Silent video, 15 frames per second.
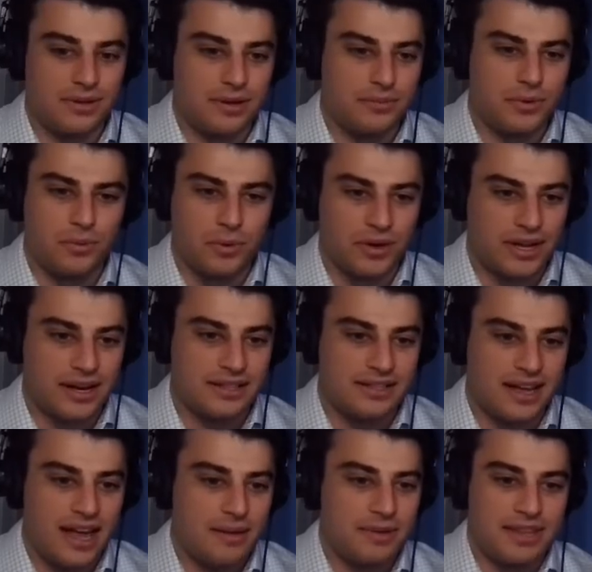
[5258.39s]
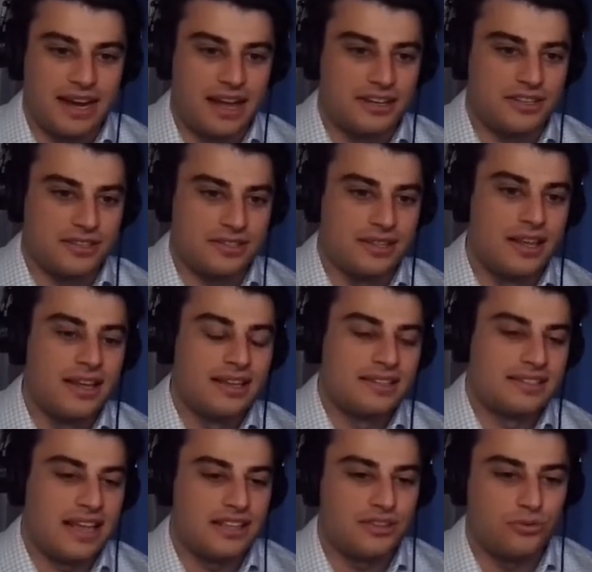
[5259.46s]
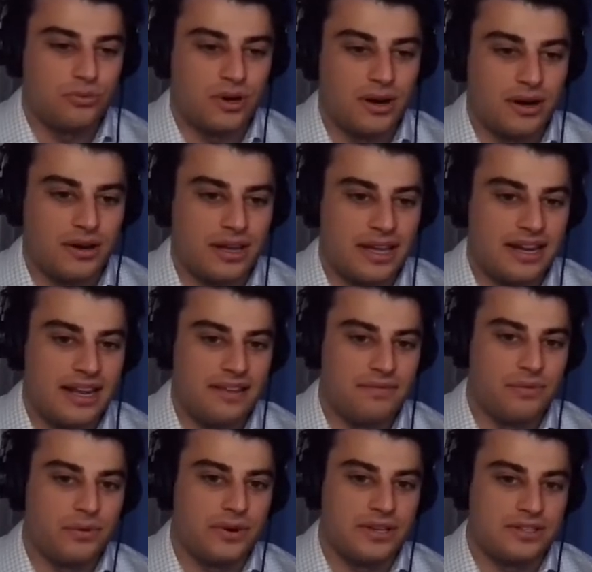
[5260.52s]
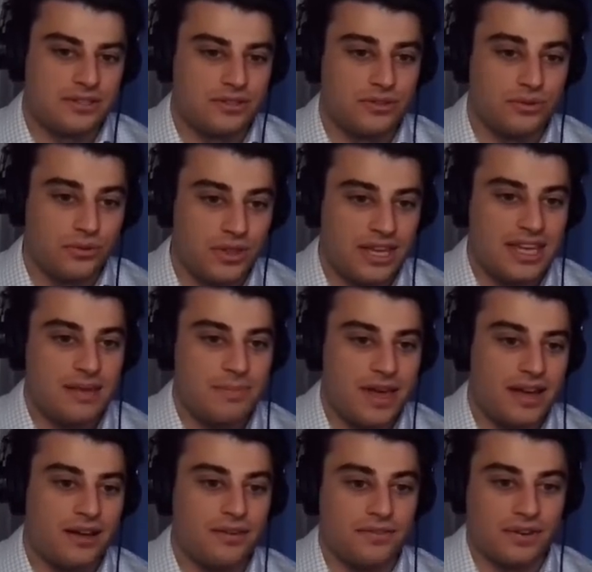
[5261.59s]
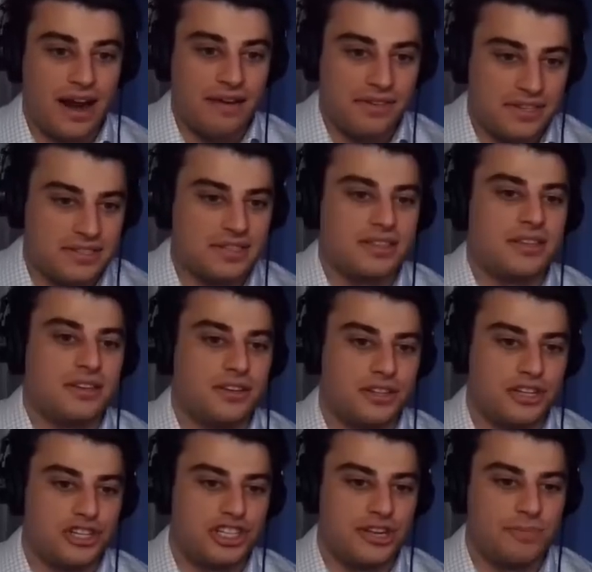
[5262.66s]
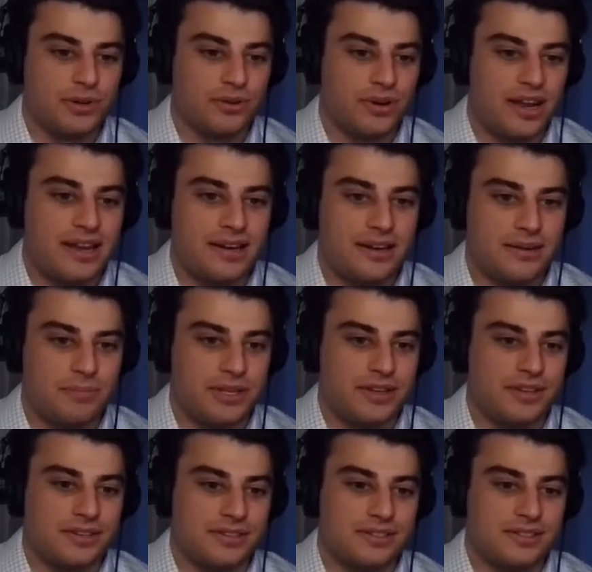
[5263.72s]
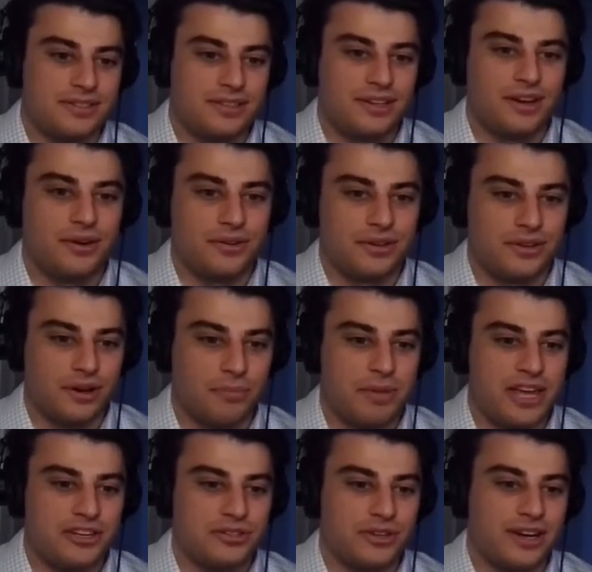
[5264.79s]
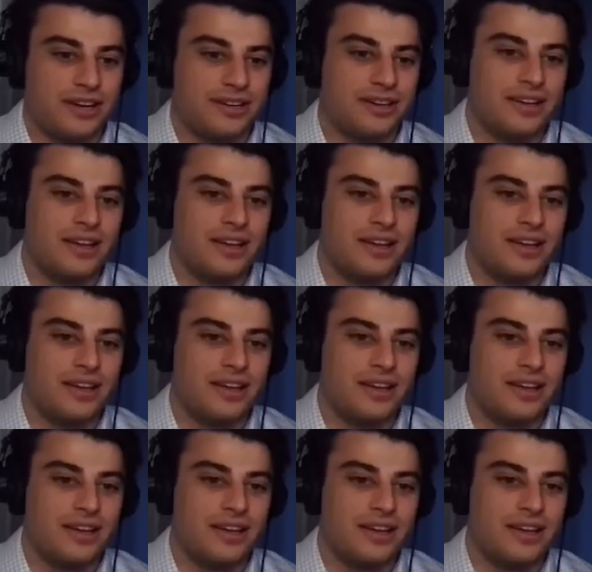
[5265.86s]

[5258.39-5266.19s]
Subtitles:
and we'll work at a time, and then I just send you an invoice through the email for obviously the cheaper rate because, okay, you know, you're a Patreon,